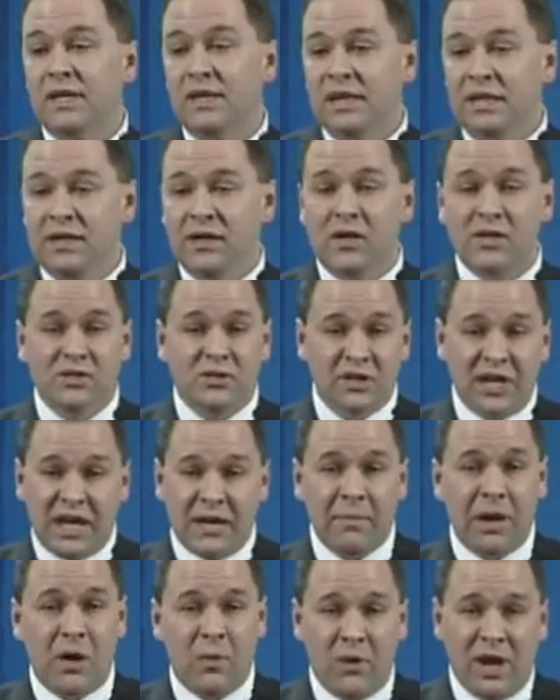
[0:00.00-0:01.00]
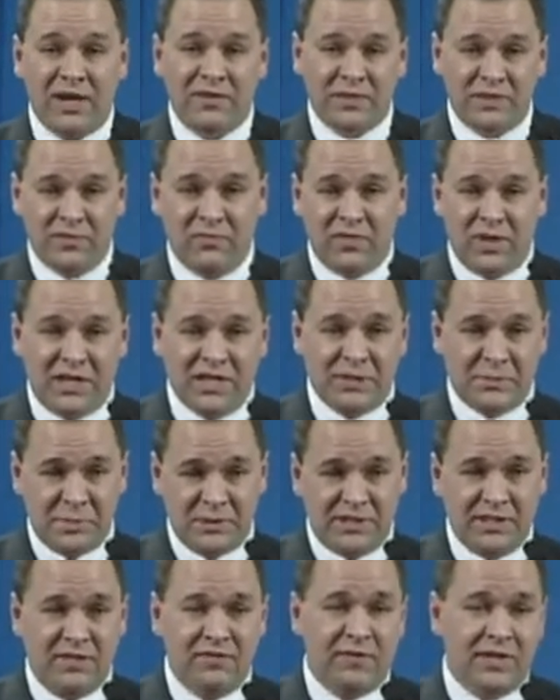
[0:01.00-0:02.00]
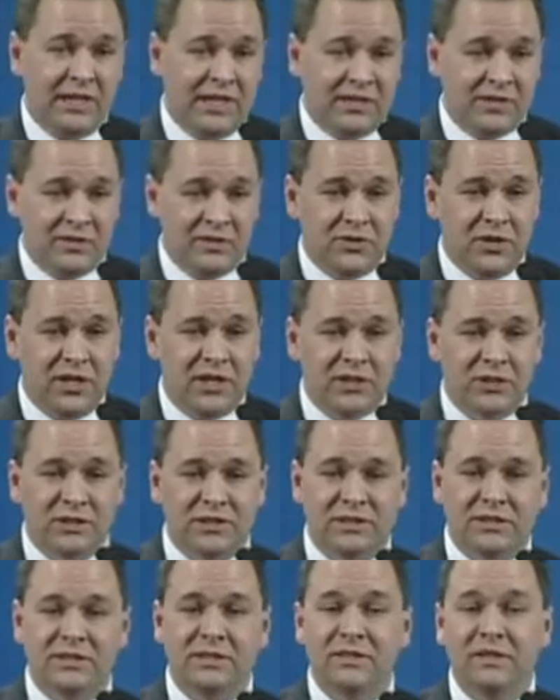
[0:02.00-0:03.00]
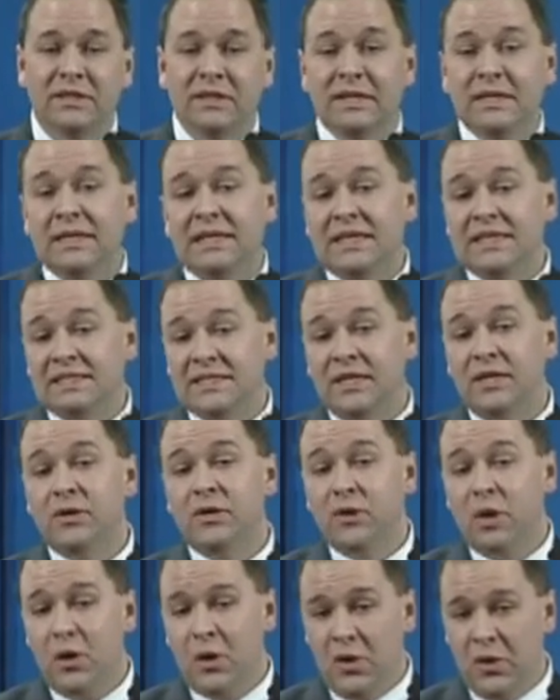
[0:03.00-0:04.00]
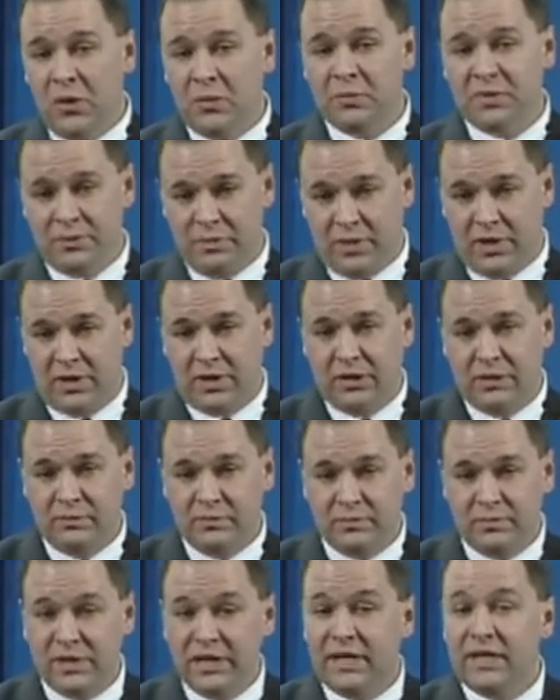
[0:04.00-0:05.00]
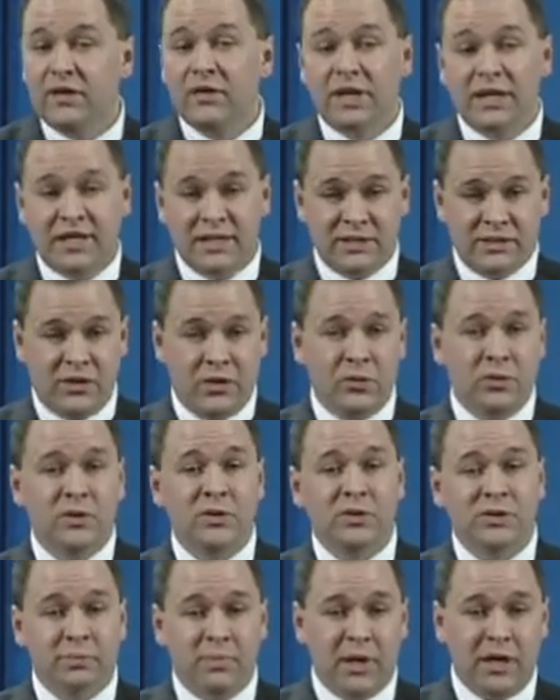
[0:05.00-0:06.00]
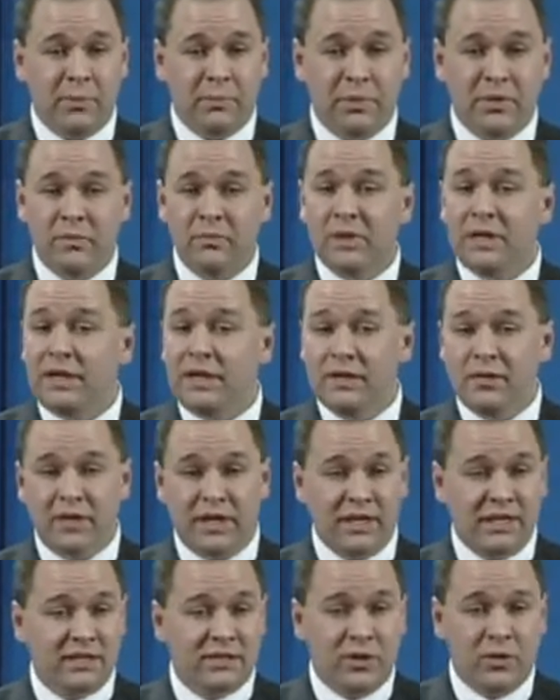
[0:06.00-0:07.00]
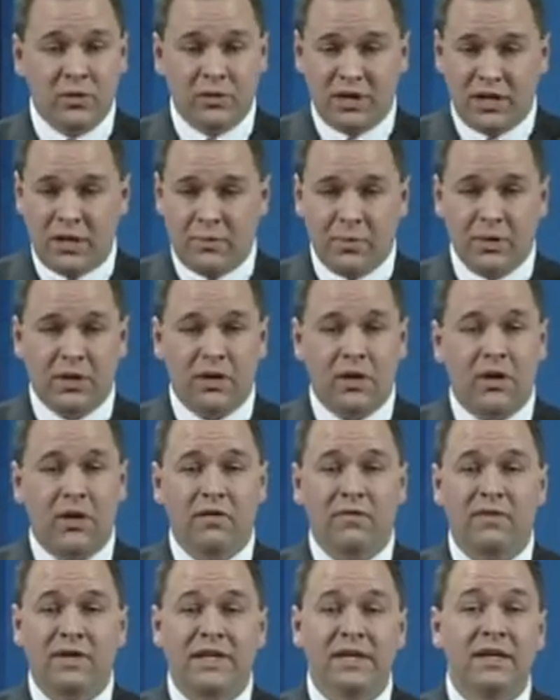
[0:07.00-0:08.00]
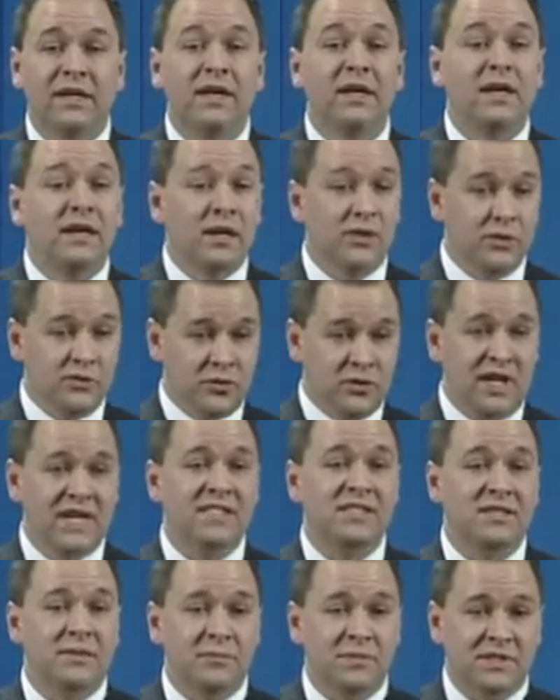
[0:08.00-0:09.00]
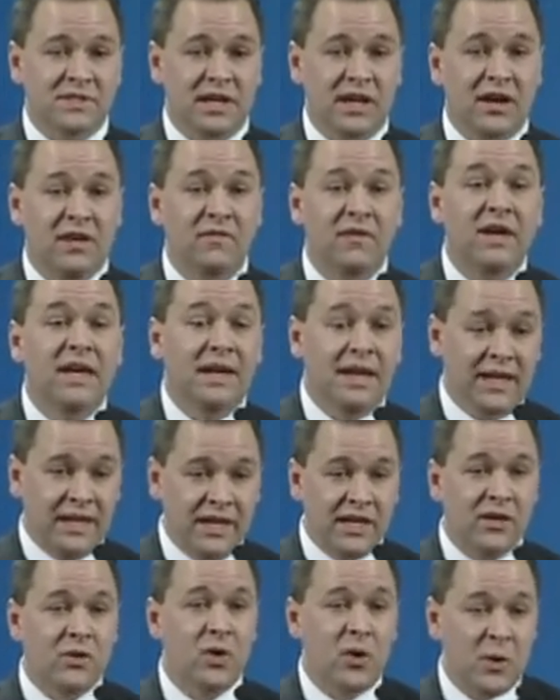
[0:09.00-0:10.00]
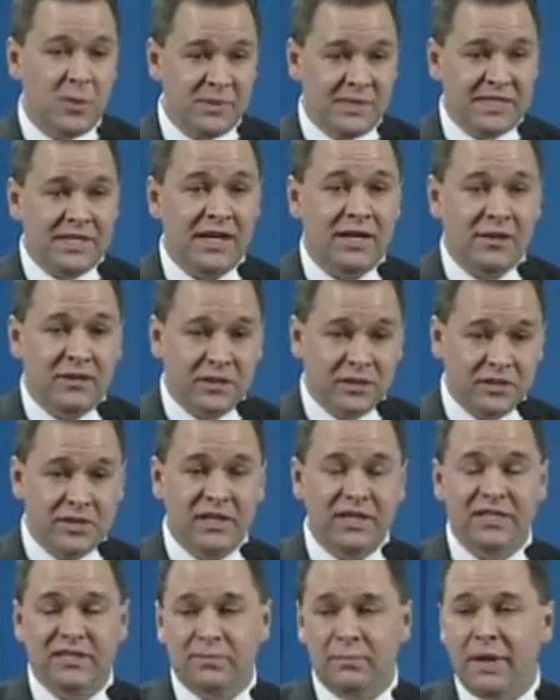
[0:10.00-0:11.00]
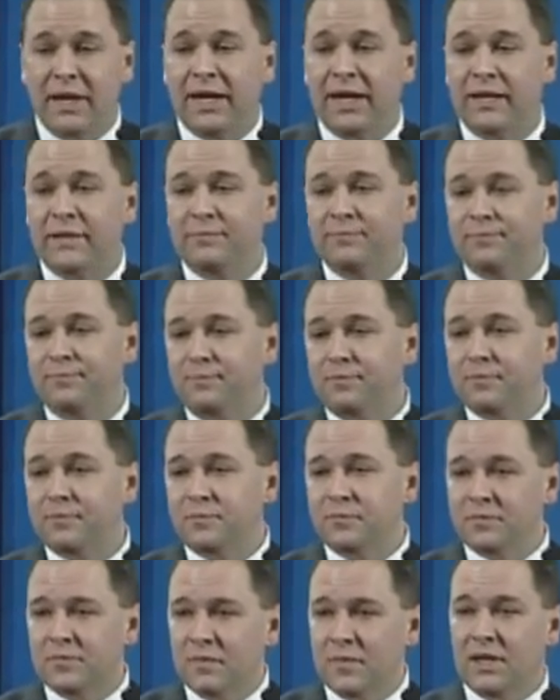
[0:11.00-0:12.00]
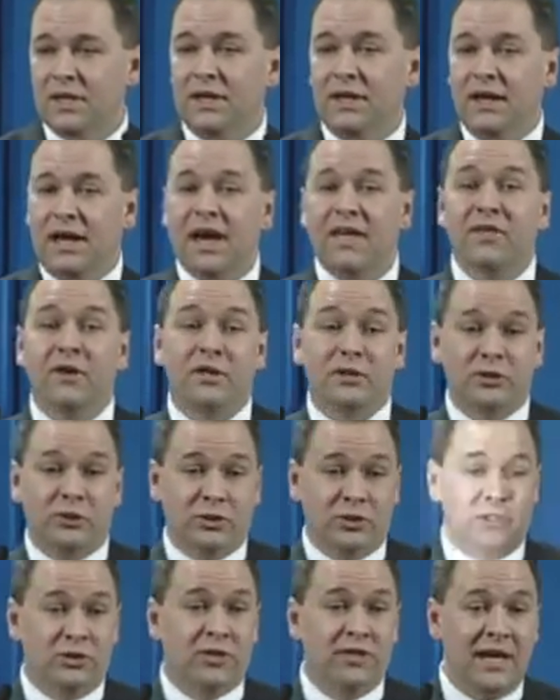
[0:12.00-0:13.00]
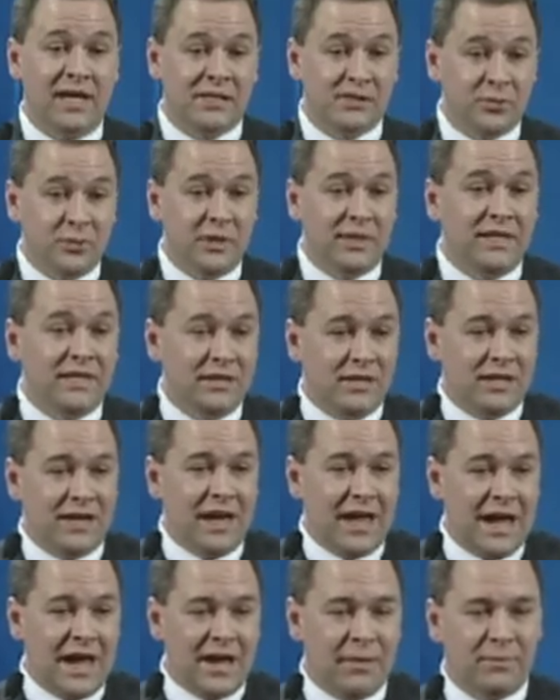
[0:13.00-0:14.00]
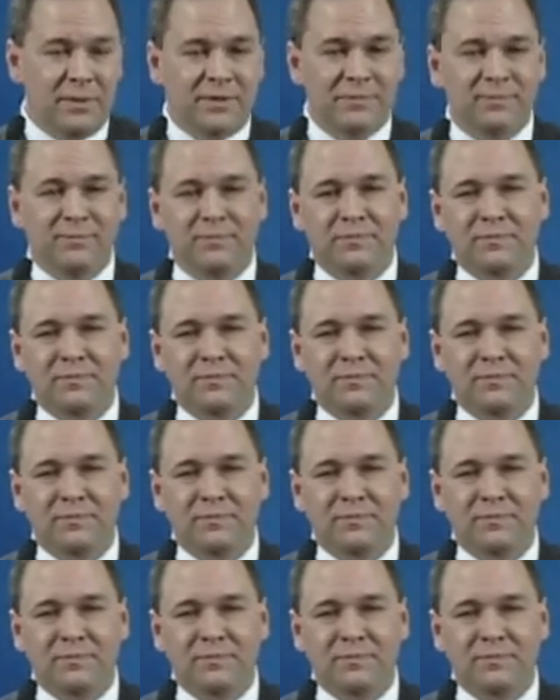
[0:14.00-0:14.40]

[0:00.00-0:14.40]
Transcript: He also gave my wife some very specific instructions. He said he'll go home tomorrow, he'll get his own newspaper, he'll get his own cup of coffee, he'll dress himself, and he'll go upstairs to his bed. I thought, sure, that's really going to happen.